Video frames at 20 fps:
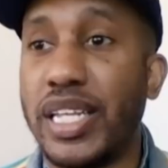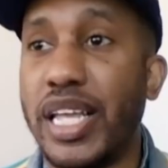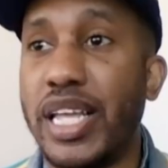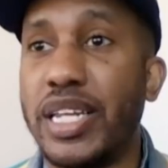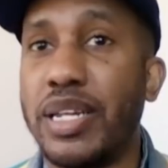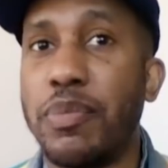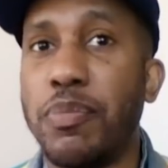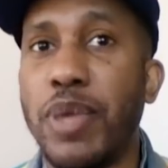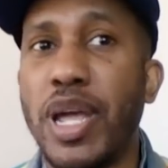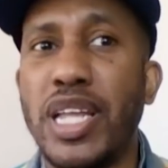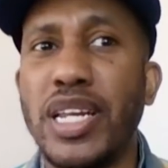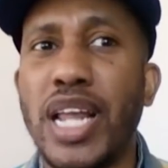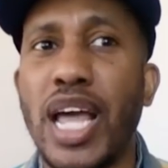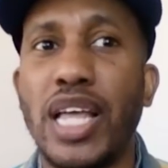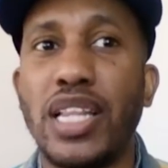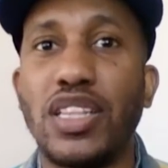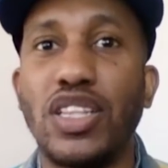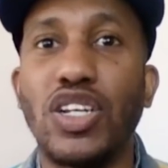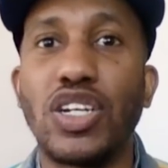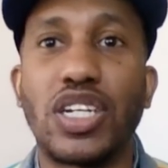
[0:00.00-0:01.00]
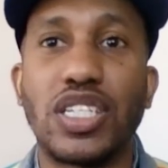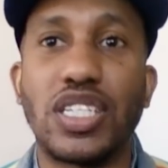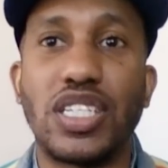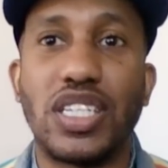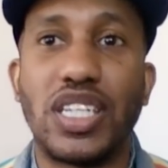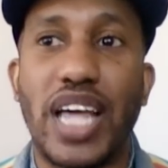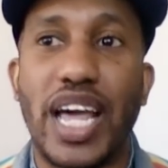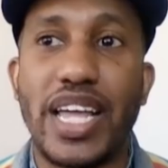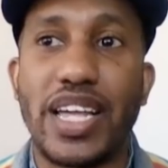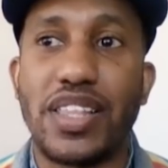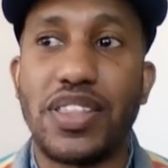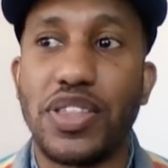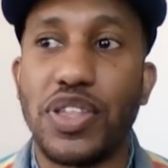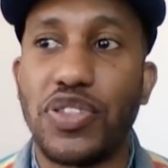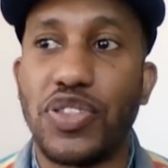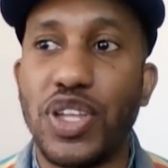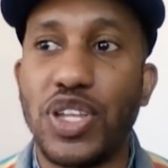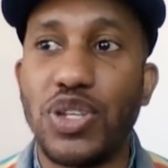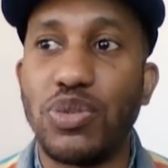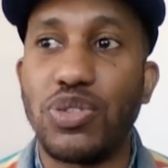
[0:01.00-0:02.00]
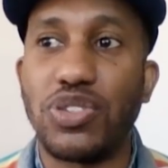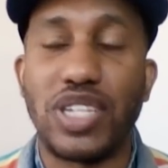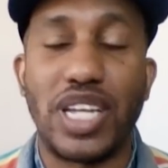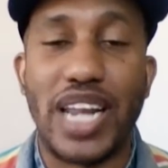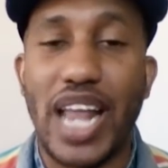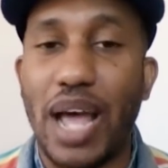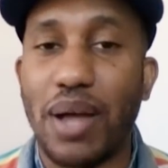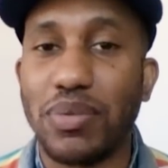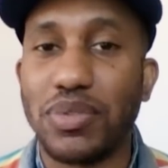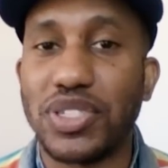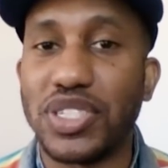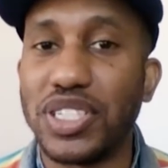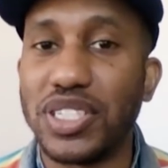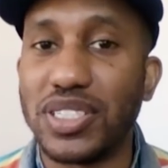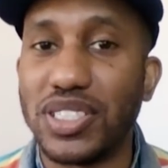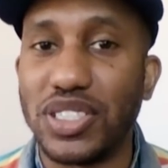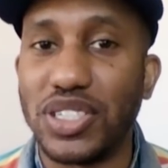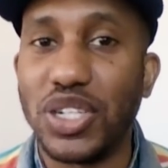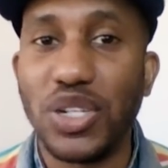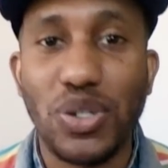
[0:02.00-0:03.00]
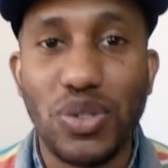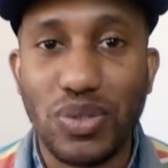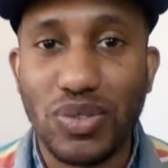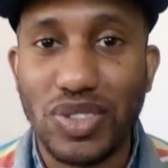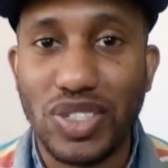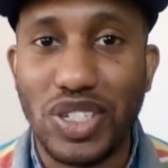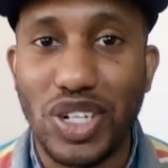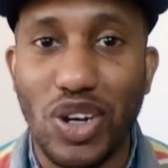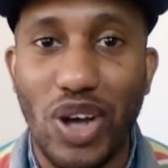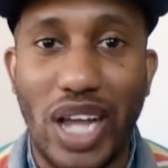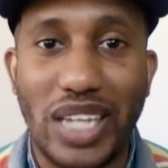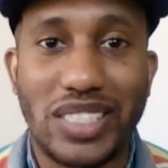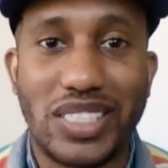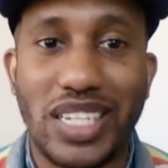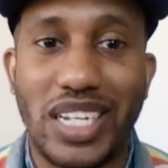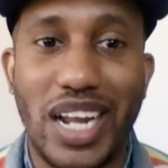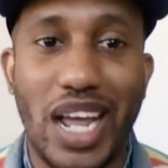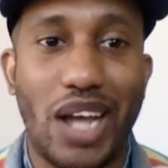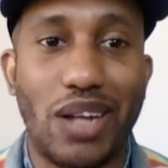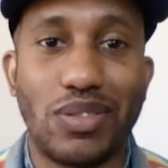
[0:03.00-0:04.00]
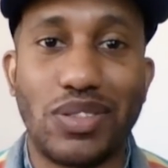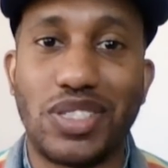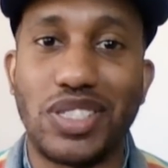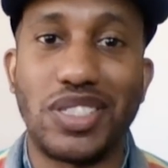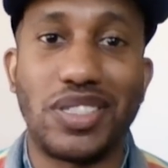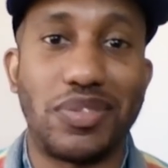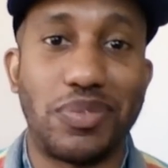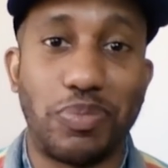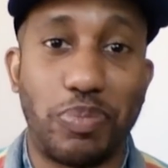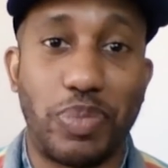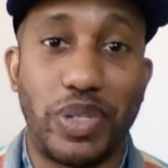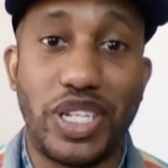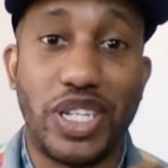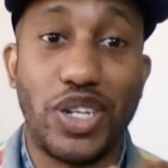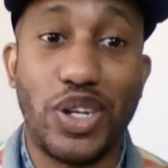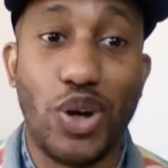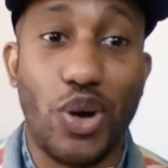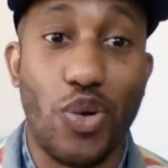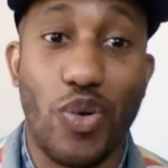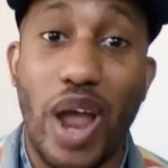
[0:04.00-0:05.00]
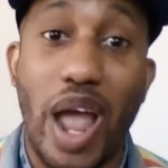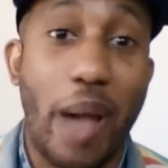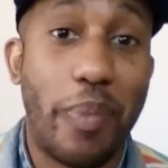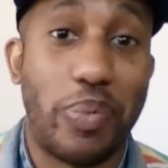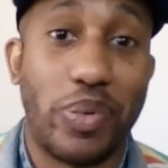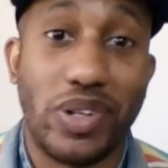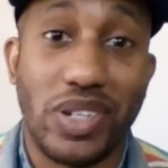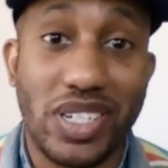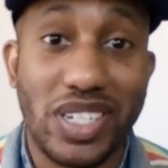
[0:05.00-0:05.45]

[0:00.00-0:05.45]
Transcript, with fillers: And it may not look like the thing you set out to do. You know, I set out to be a rapper.